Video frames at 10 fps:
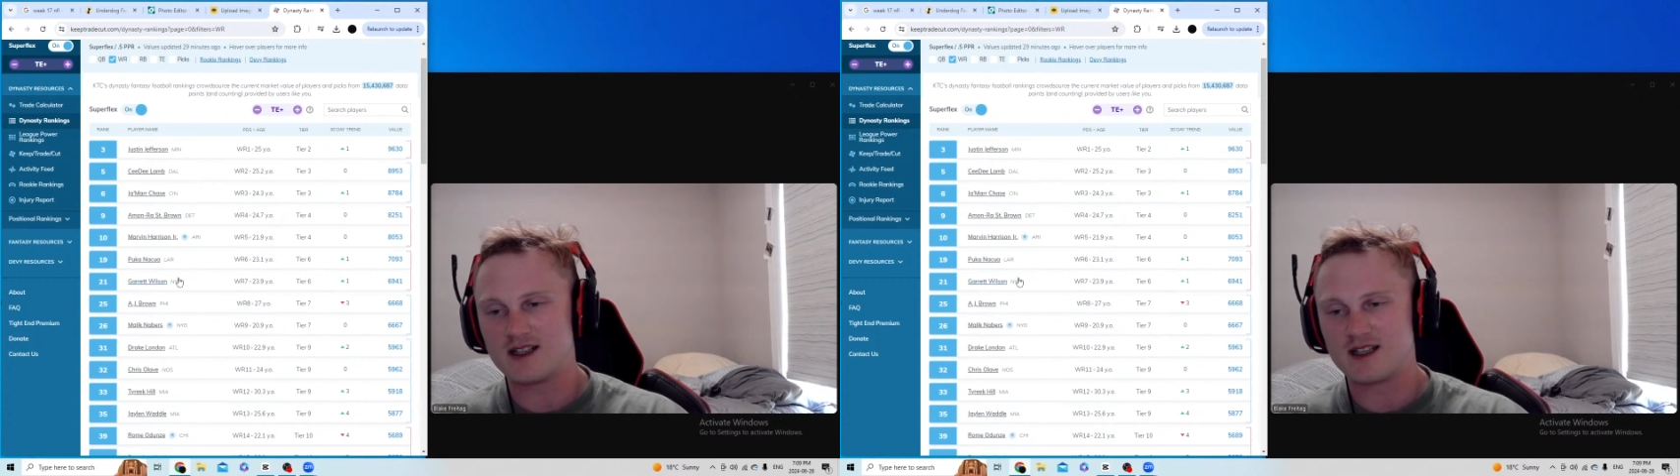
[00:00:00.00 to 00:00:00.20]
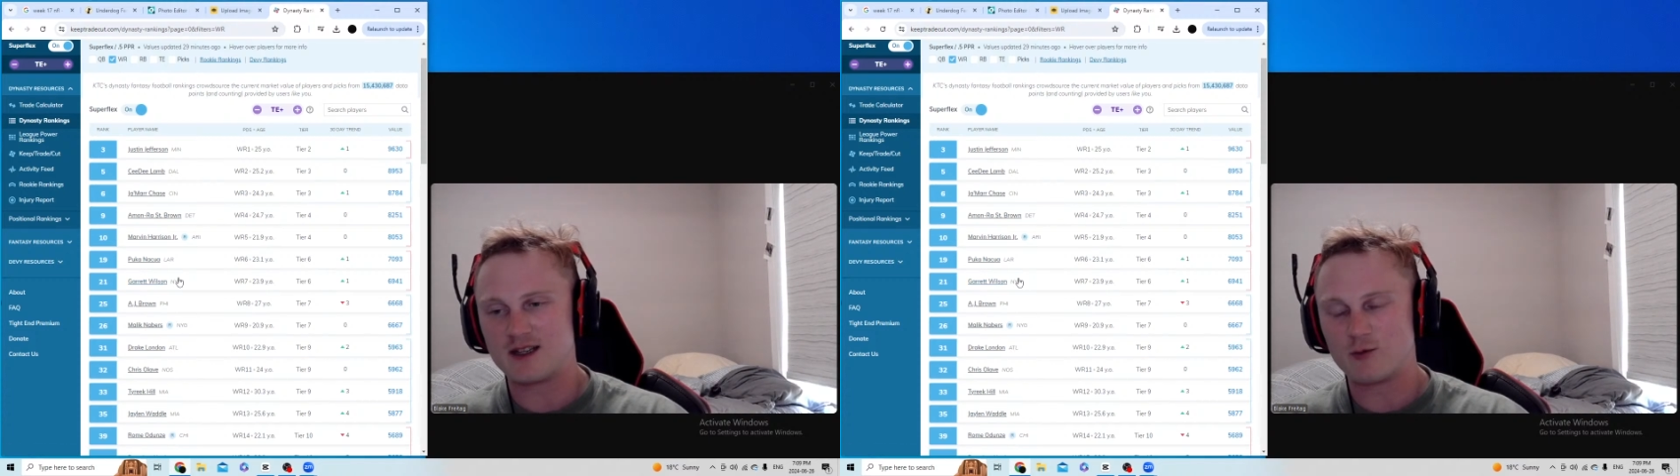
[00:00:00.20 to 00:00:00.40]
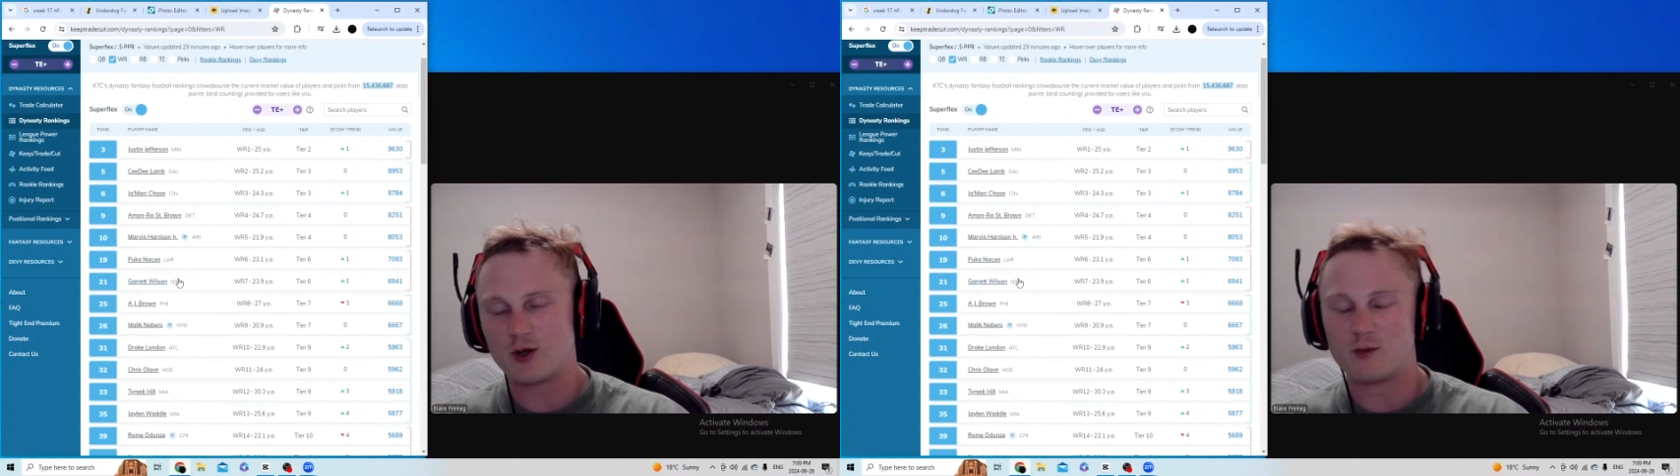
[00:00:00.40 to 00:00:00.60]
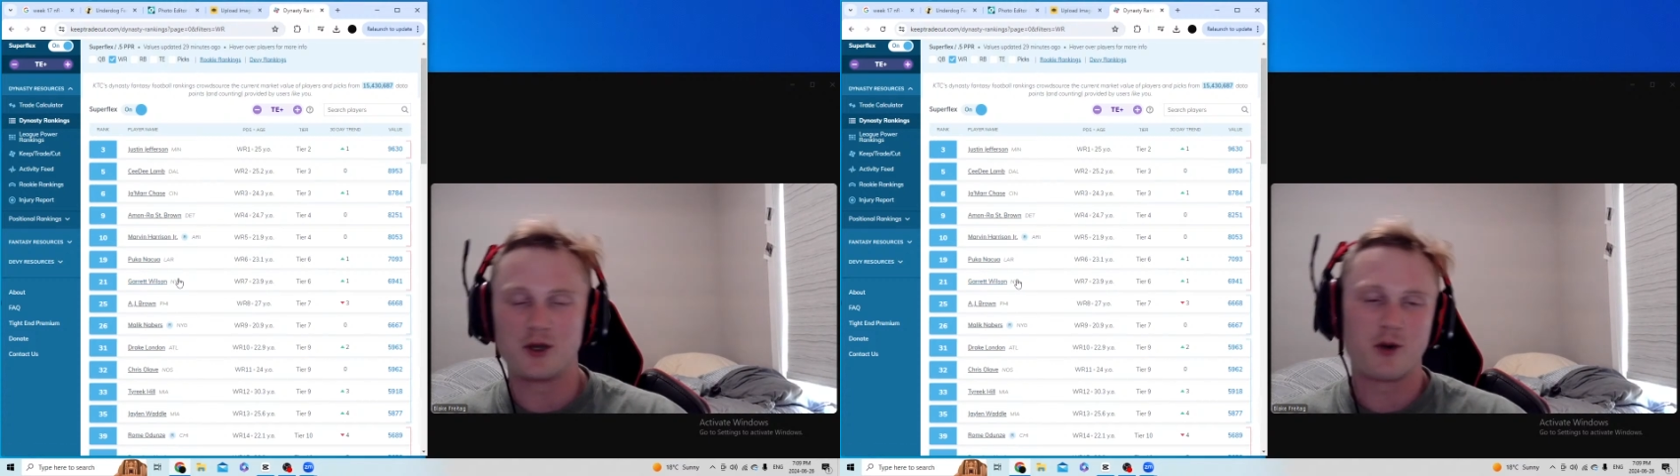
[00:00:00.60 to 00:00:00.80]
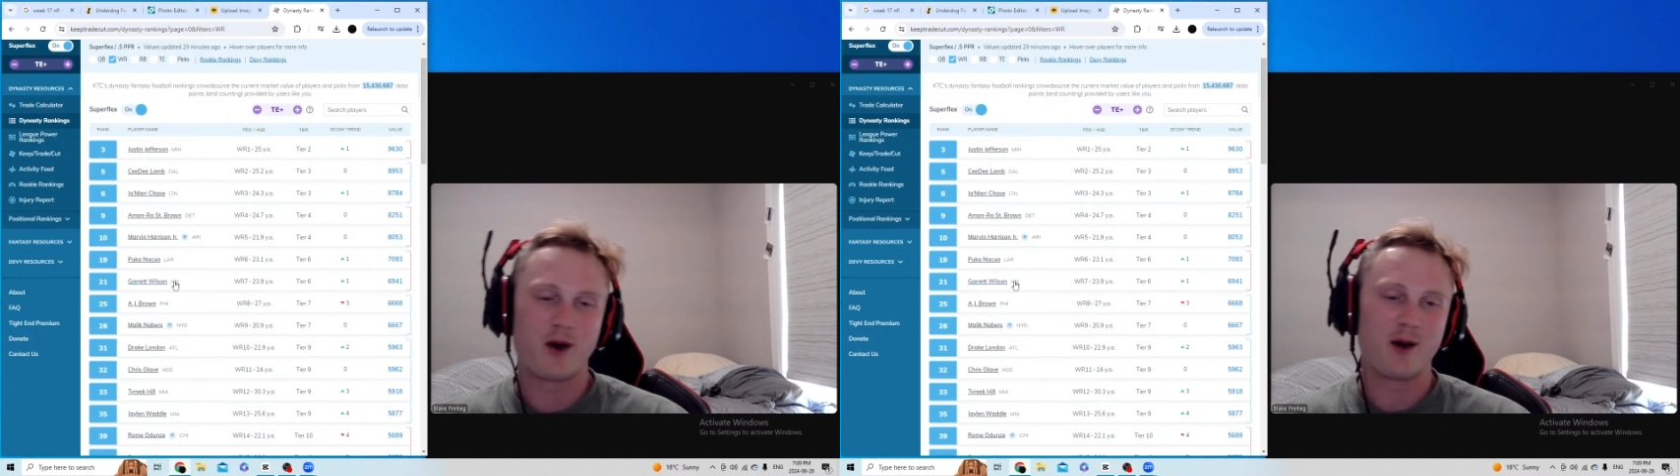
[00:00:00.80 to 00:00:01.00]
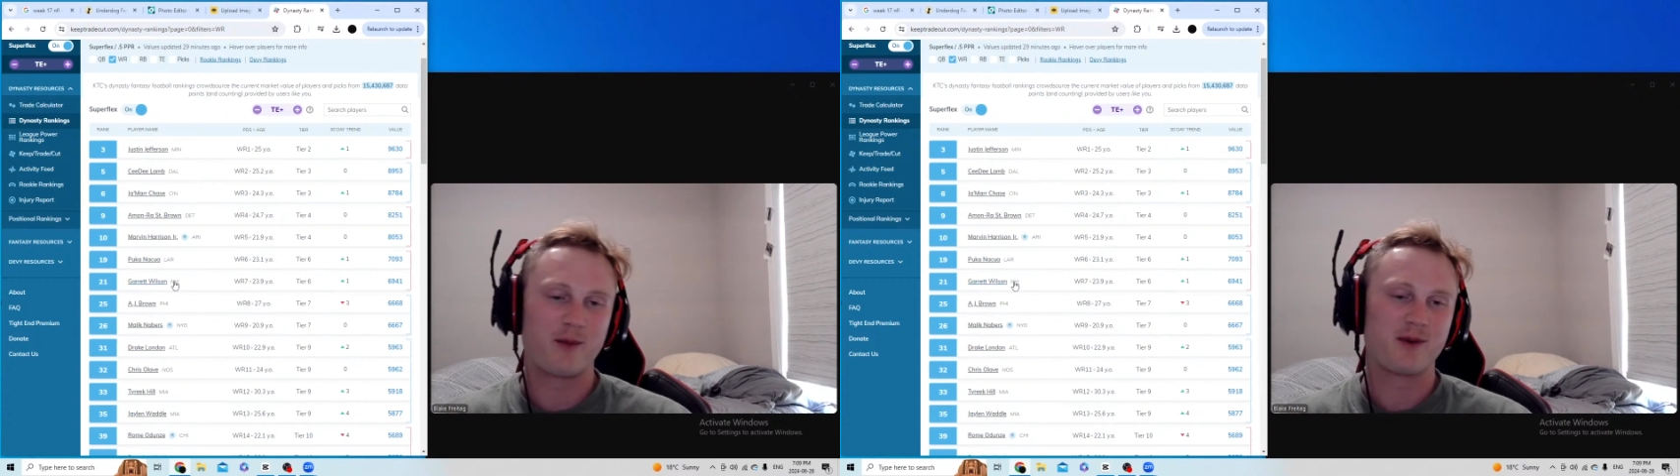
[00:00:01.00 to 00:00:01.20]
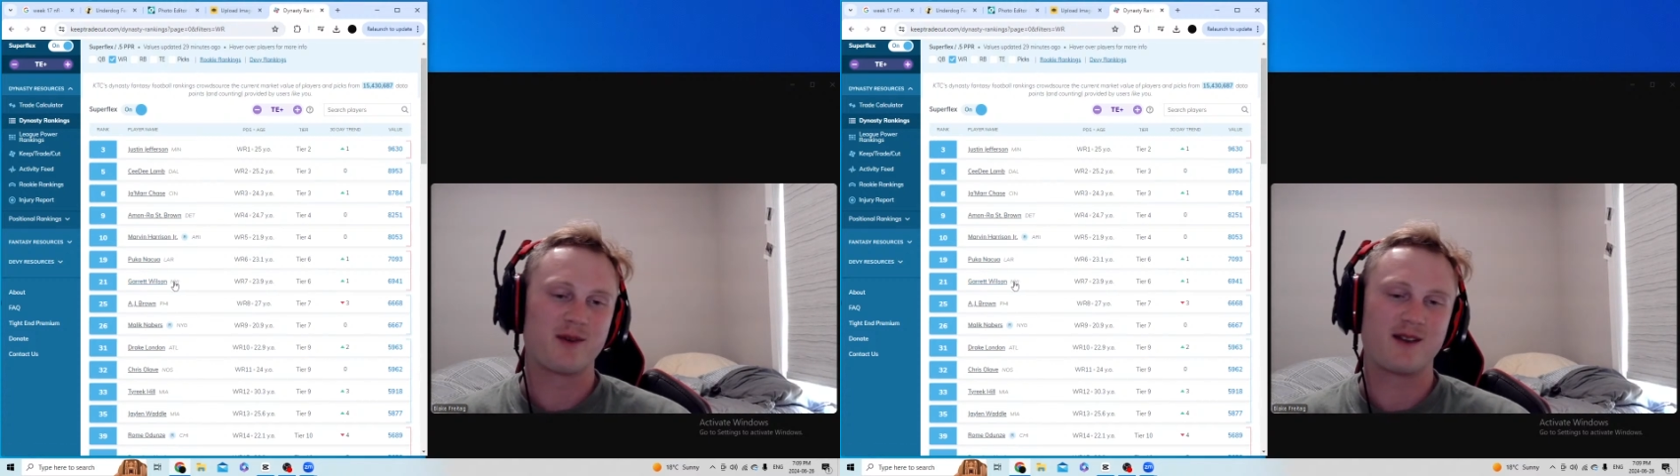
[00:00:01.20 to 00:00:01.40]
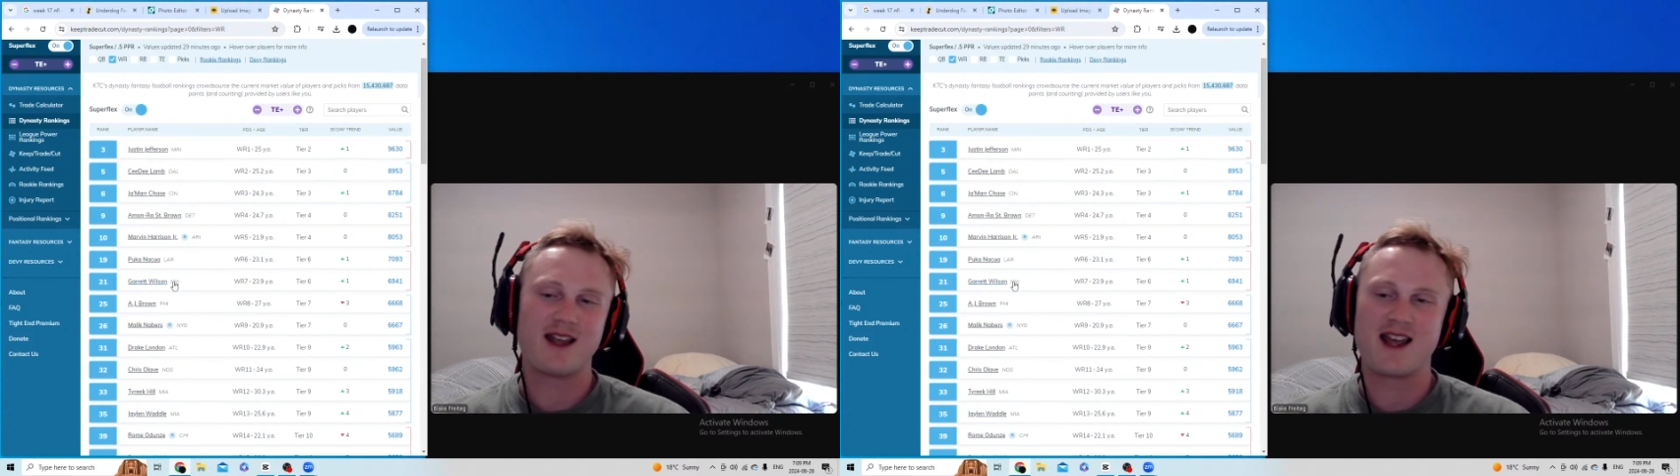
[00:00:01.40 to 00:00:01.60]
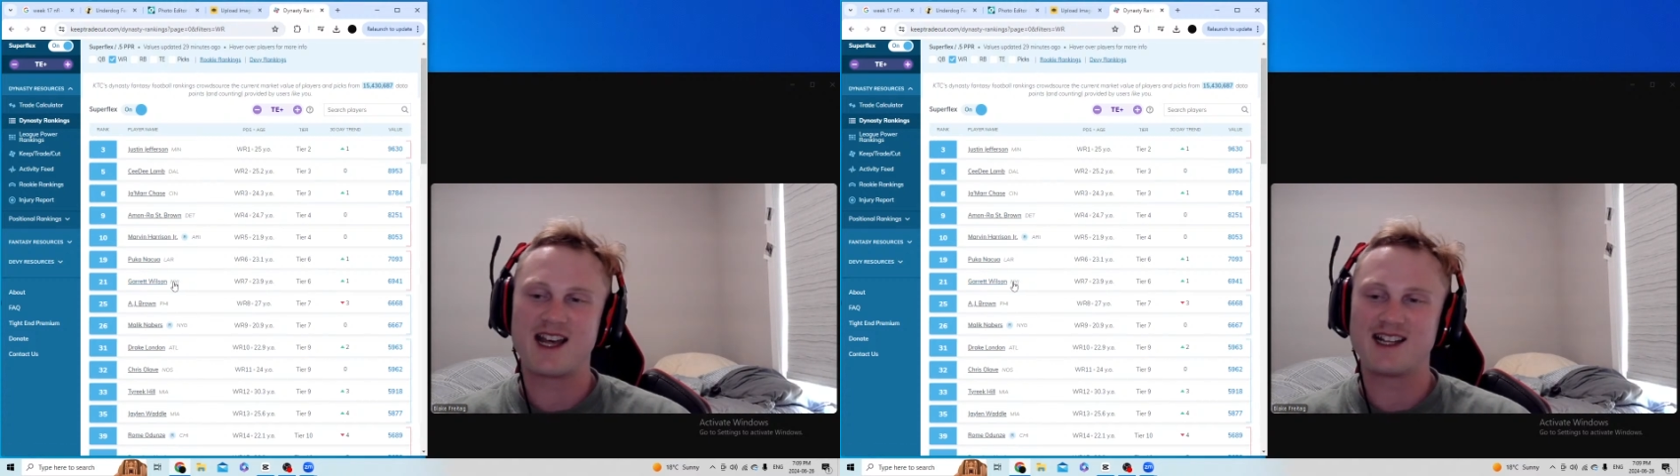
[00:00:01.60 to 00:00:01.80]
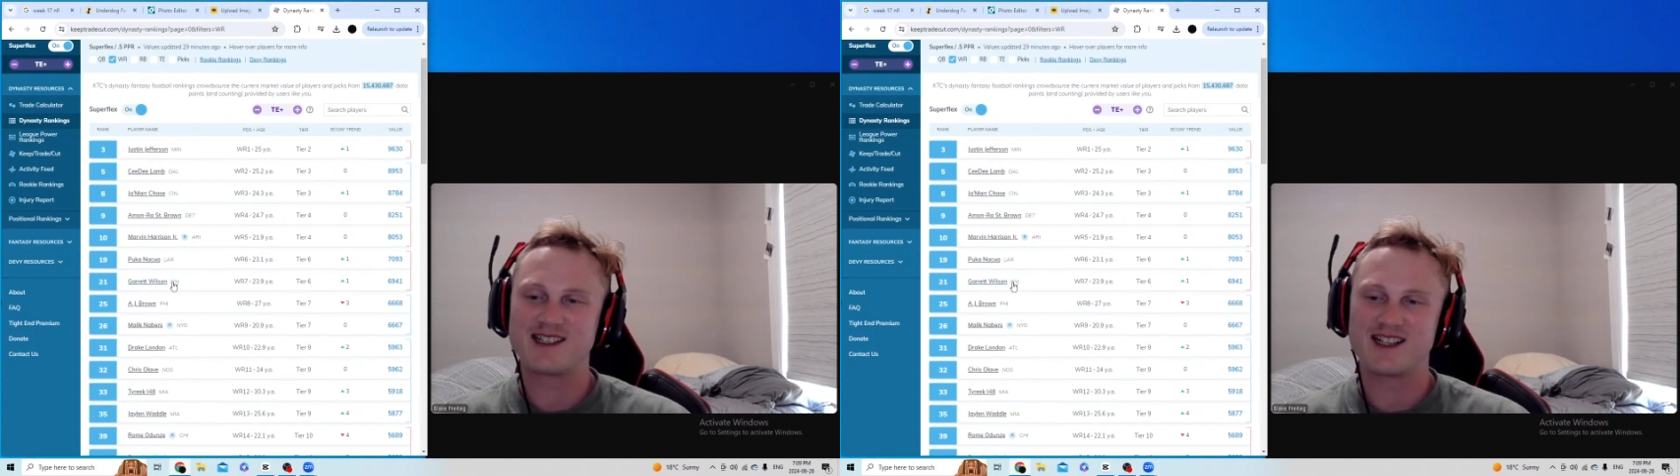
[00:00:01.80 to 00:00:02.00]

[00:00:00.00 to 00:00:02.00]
he will blow up, and